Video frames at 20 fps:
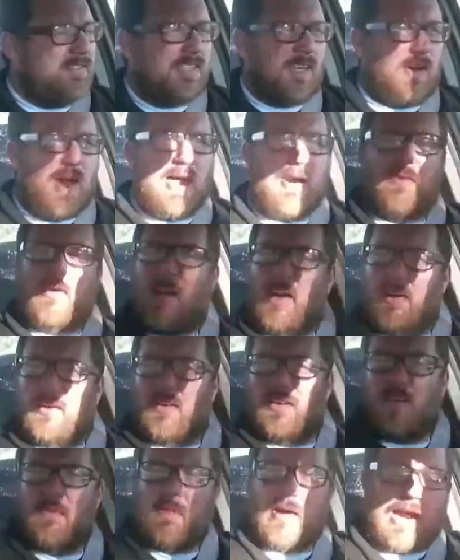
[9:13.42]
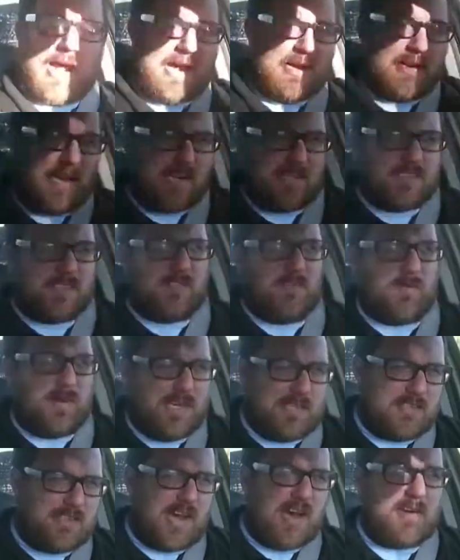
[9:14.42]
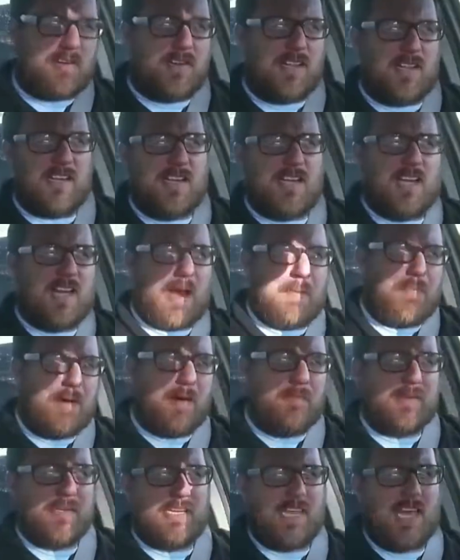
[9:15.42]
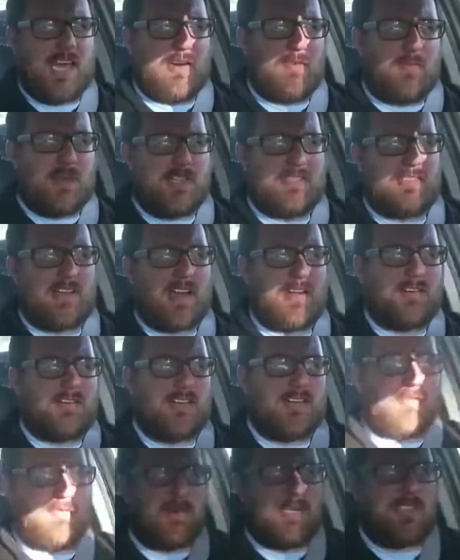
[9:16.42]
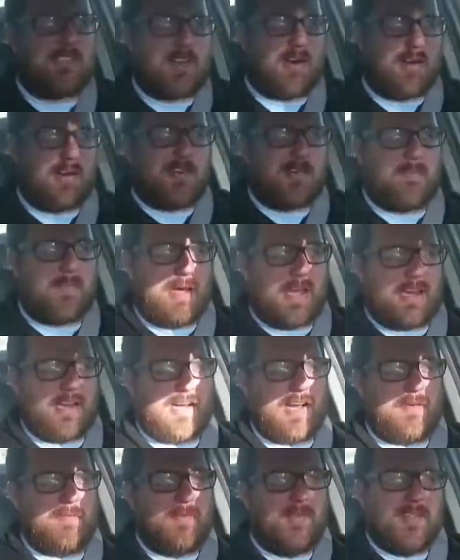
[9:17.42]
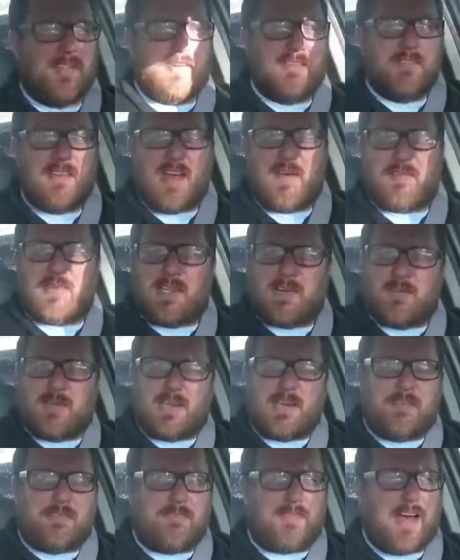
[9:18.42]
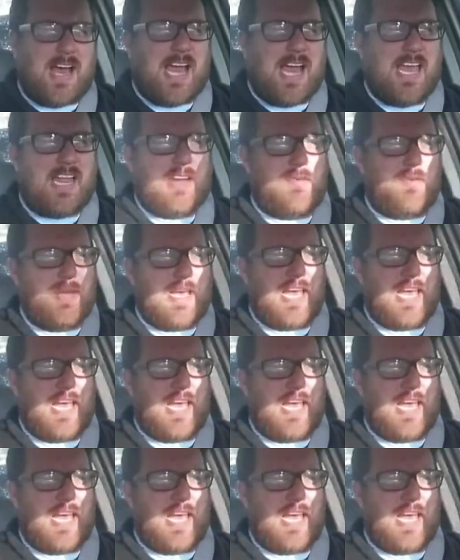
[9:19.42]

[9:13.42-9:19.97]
So I don't know, but I, I resoldered it. I pumped it down, resoldered it, restarted it back up. Everything ran fine.